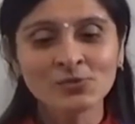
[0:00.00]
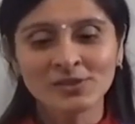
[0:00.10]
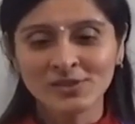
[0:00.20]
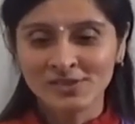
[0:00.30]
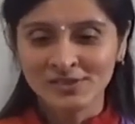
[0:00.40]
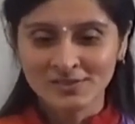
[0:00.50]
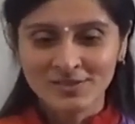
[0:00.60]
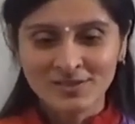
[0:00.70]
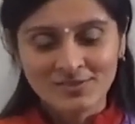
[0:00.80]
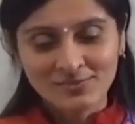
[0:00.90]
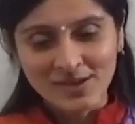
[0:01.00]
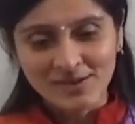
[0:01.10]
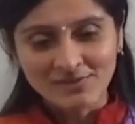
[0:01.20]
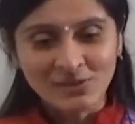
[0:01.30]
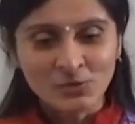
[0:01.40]
kriya, why
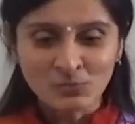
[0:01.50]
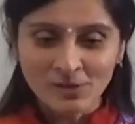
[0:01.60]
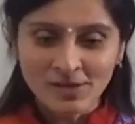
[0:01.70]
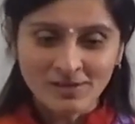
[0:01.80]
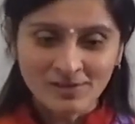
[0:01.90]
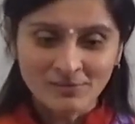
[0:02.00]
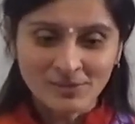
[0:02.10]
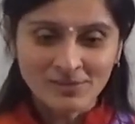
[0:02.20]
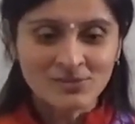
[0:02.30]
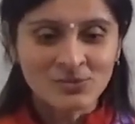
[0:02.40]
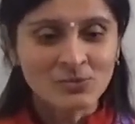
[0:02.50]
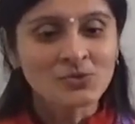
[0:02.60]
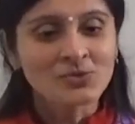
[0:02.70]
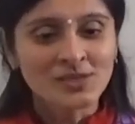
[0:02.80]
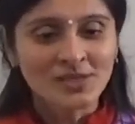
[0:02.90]
we do pranayama. He's going to
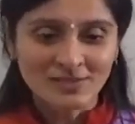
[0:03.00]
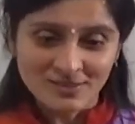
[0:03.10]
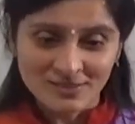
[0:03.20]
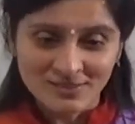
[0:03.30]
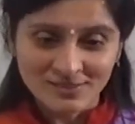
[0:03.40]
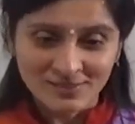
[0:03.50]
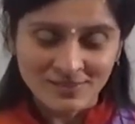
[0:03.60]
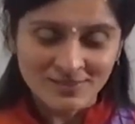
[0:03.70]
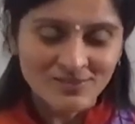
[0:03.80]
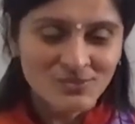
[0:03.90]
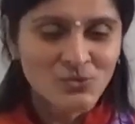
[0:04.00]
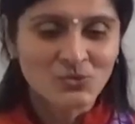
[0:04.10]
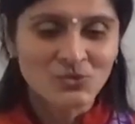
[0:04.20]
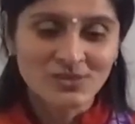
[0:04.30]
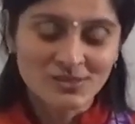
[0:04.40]
tell us. Yeah? So
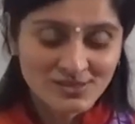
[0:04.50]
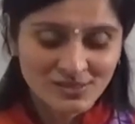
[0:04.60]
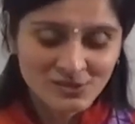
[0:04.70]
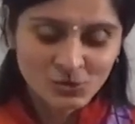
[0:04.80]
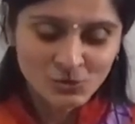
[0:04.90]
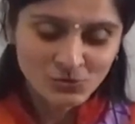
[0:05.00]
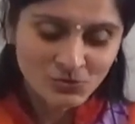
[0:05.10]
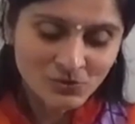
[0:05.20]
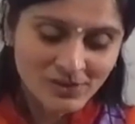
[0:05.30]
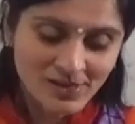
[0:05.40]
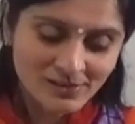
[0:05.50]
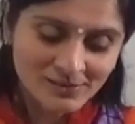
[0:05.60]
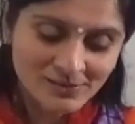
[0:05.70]
stay tuned for that.